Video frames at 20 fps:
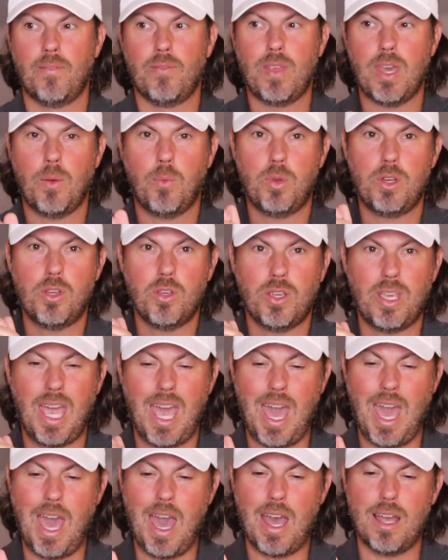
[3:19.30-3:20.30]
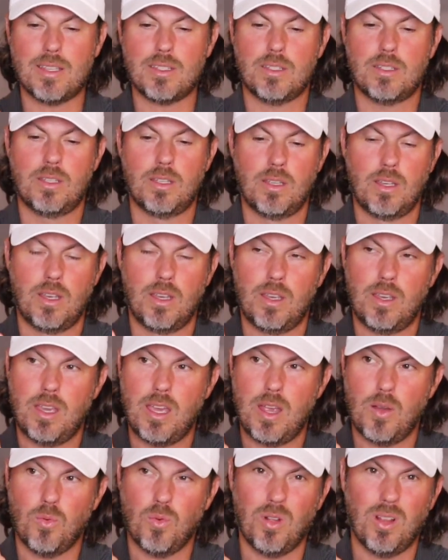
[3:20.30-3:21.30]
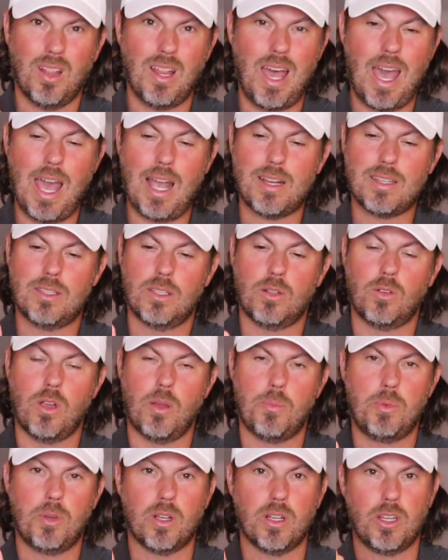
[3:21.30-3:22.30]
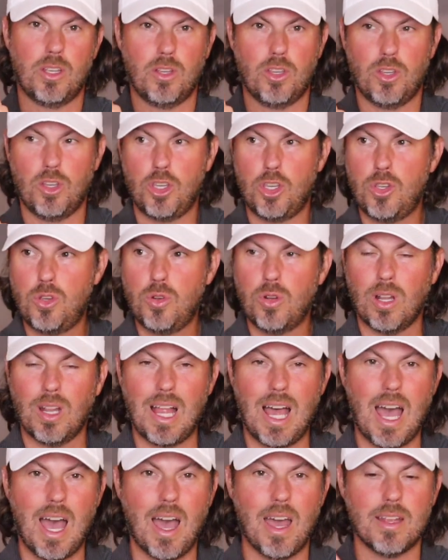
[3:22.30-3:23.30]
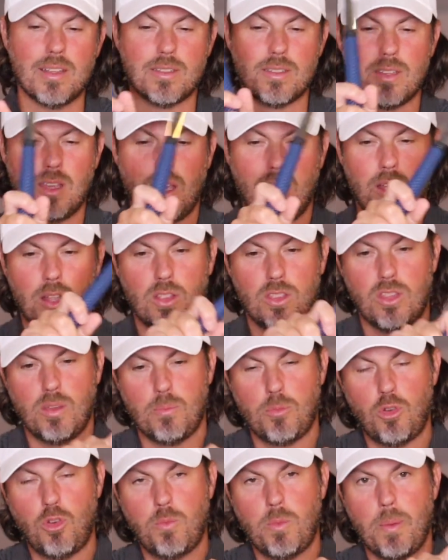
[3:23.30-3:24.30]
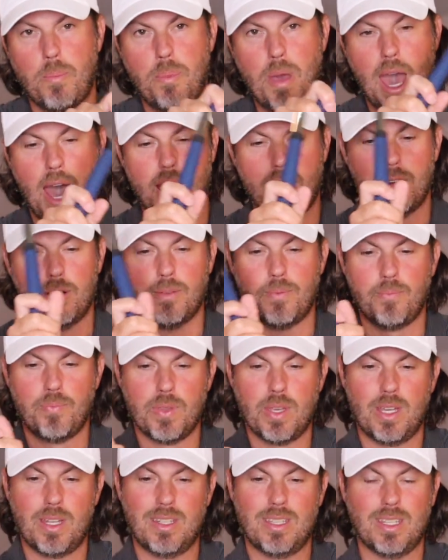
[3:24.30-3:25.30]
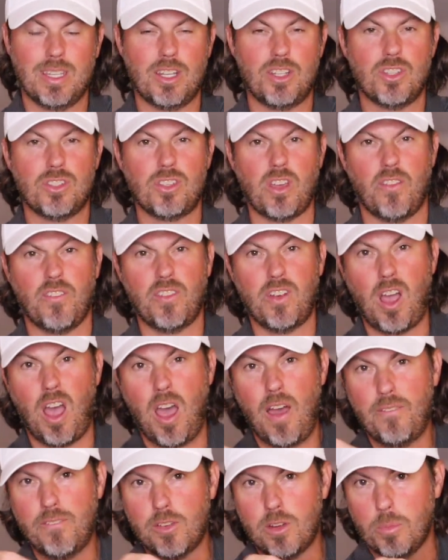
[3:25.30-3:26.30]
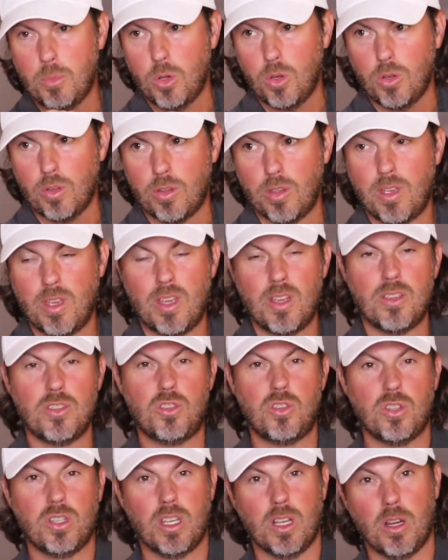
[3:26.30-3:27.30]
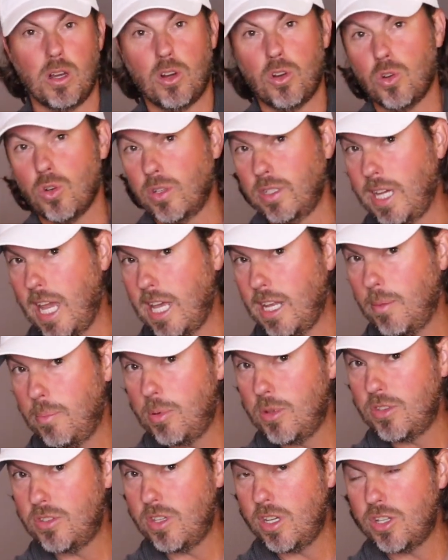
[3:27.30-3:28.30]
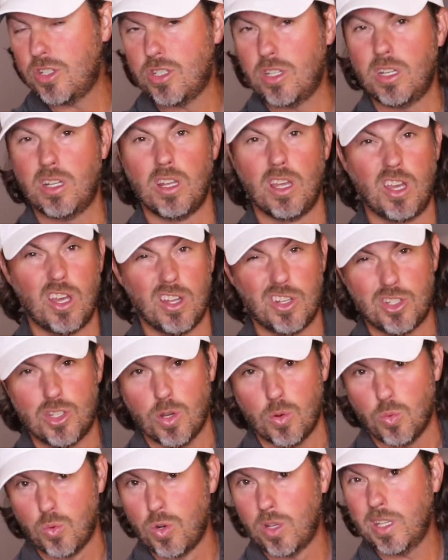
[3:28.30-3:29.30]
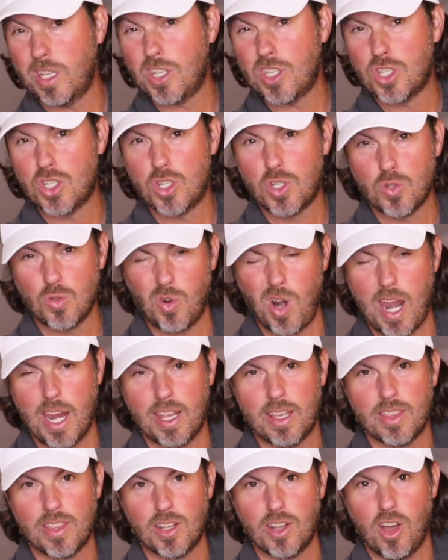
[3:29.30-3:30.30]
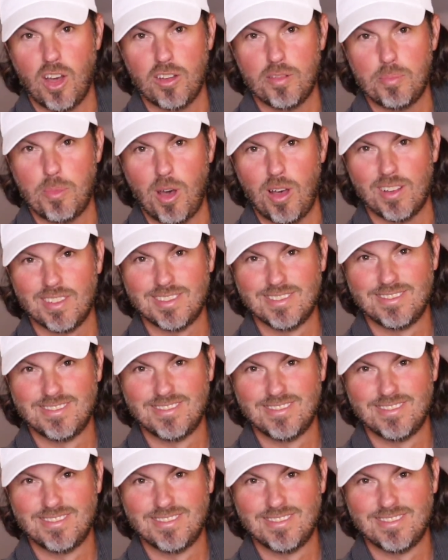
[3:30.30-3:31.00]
And when you cast and relax the grip, you're going to utilize the movement pattern to get yourself comfortable so you can create a position to really strike the golf ball. All right,